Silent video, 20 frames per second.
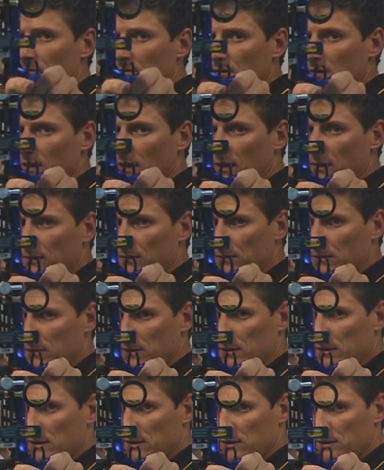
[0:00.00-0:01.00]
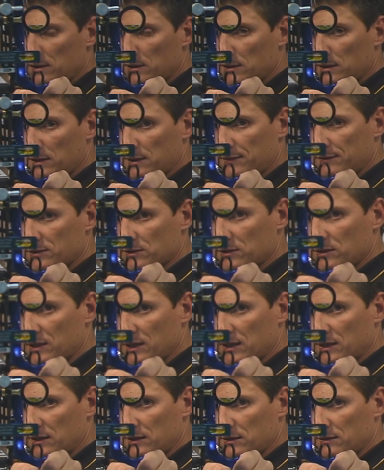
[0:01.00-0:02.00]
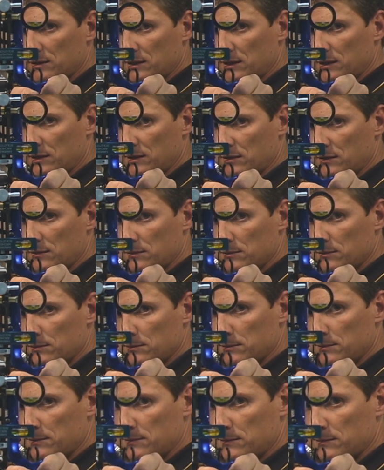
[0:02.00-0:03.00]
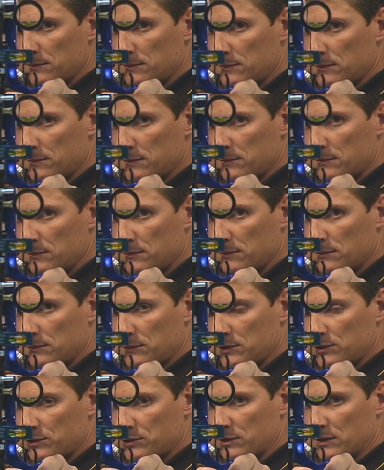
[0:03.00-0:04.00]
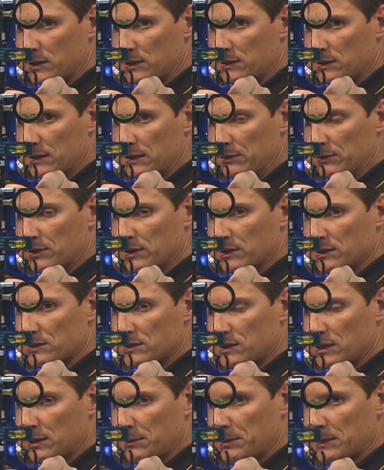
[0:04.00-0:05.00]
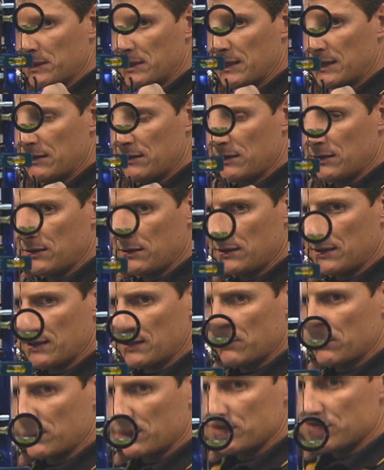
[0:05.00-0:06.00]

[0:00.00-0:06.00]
Okay, now the levels are dead on right here. We're straight. Now we're going to tilt it downhill like we're